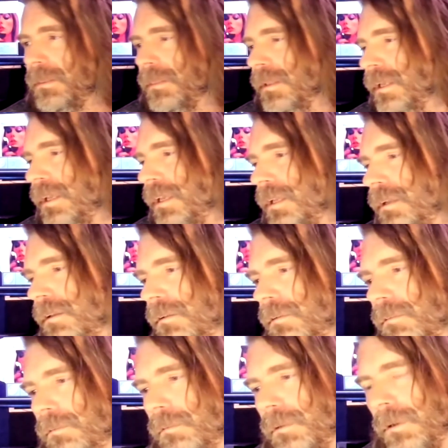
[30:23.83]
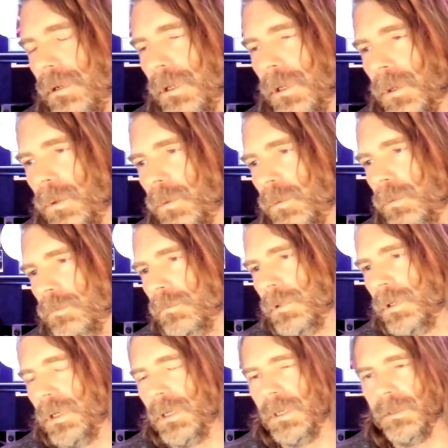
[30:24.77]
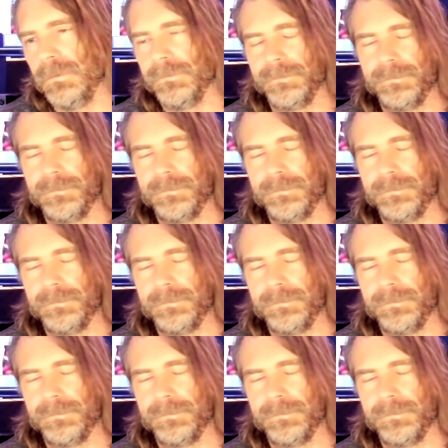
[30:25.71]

than, a